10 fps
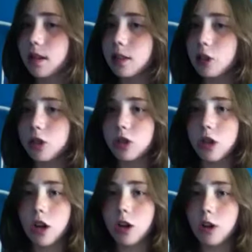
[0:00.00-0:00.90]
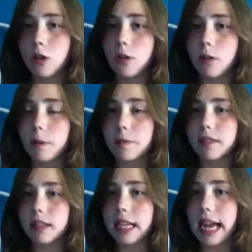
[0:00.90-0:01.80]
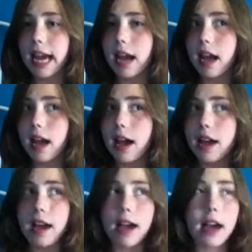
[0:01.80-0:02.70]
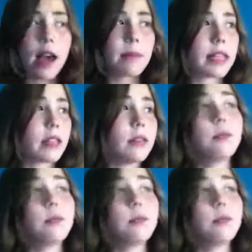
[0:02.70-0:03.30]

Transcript: So, I mean,